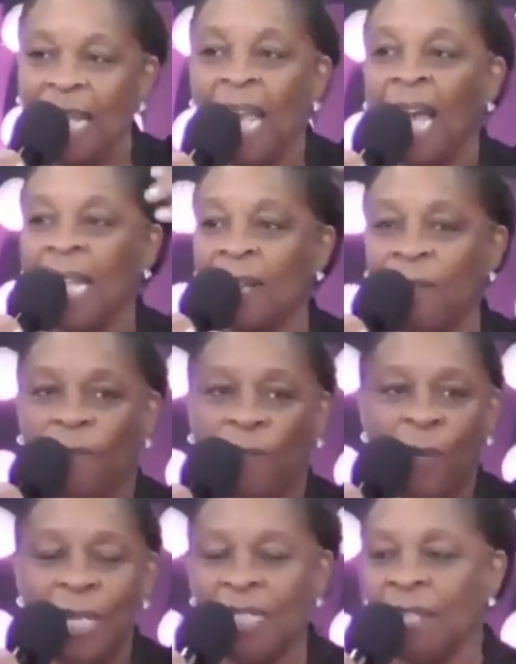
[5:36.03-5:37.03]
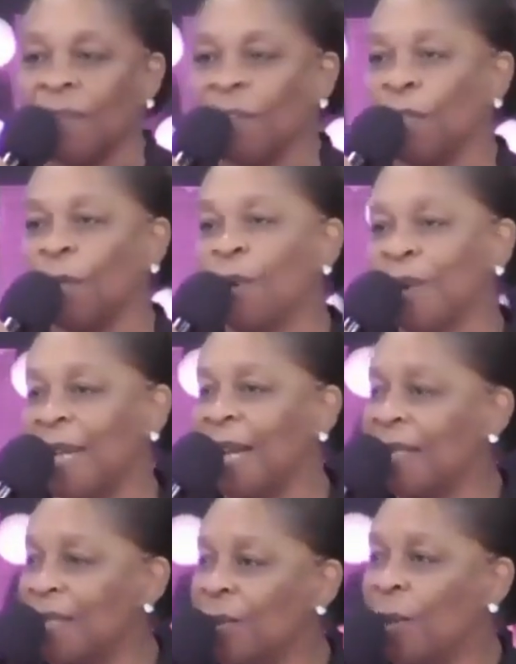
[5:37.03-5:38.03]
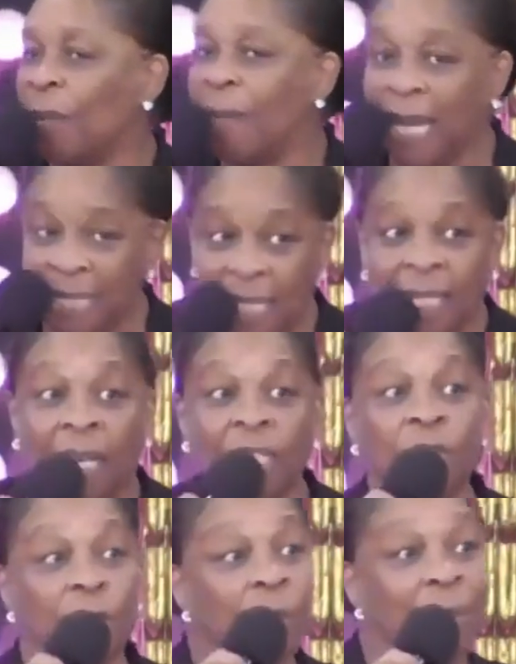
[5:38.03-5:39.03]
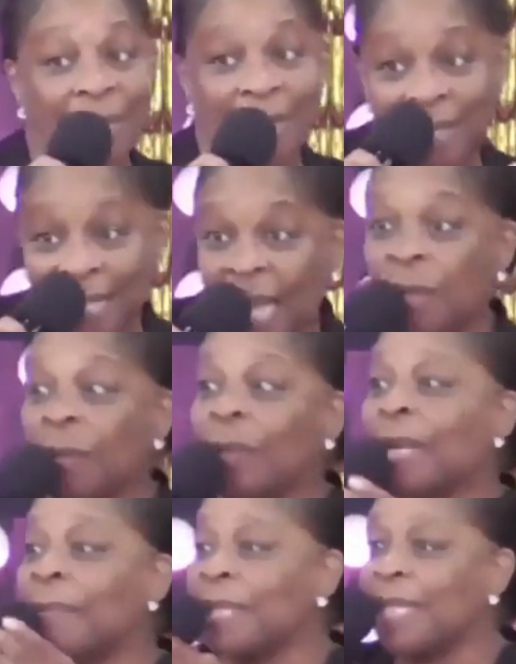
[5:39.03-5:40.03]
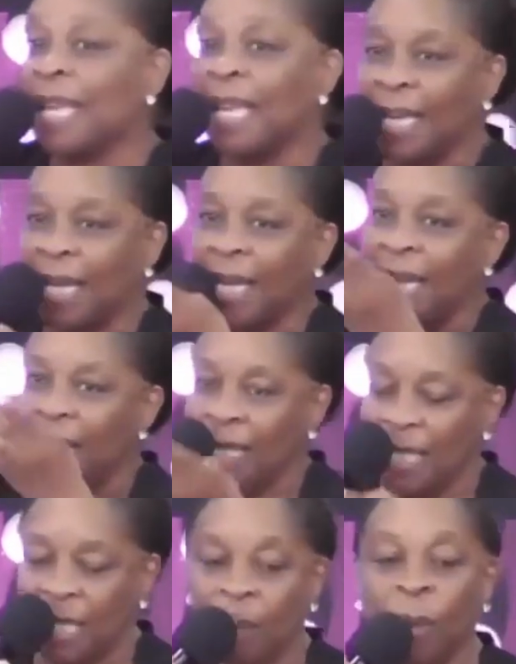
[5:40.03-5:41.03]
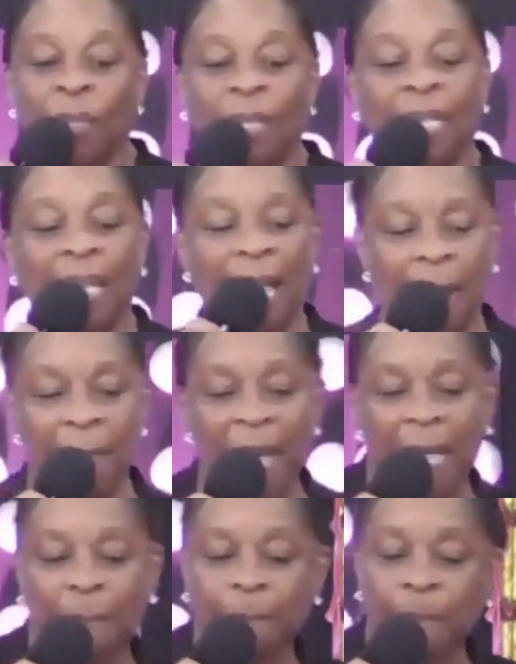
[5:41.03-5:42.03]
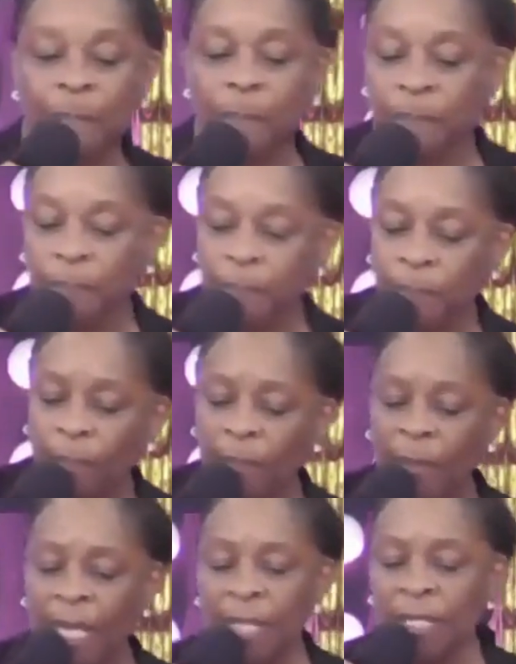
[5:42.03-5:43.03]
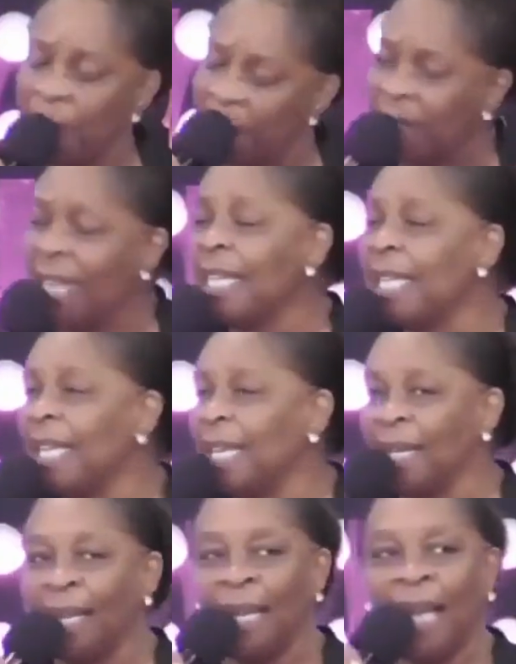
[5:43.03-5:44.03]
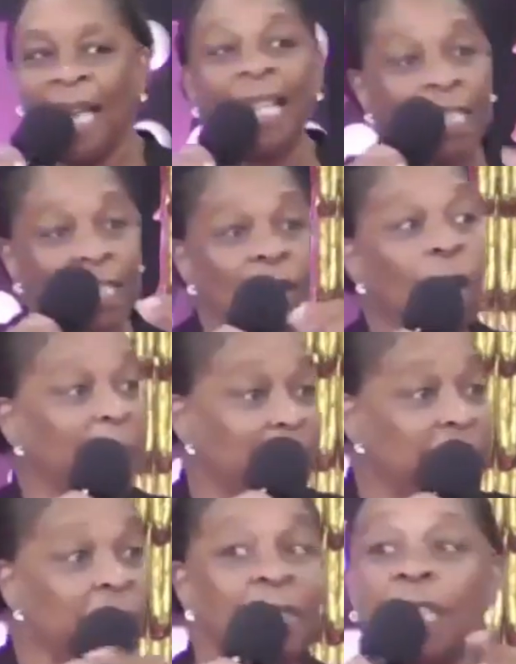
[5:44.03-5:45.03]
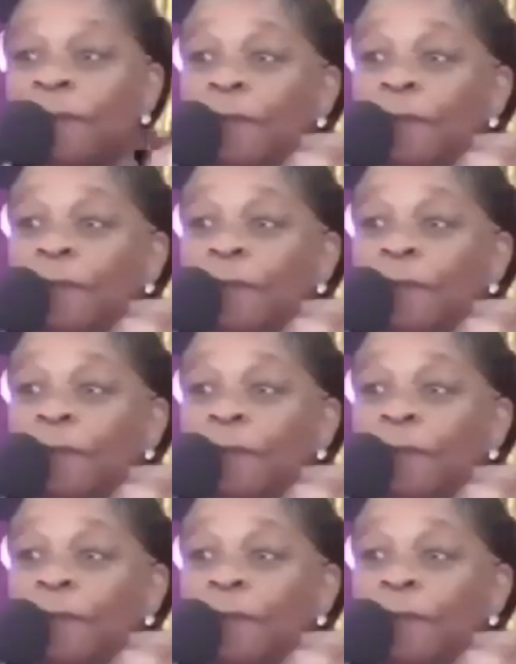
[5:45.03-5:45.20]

and a voice of glory unto Almighty God. Do you understand what I'm saying this morning? Amen. So I'm thanking. And that's an opportunity for a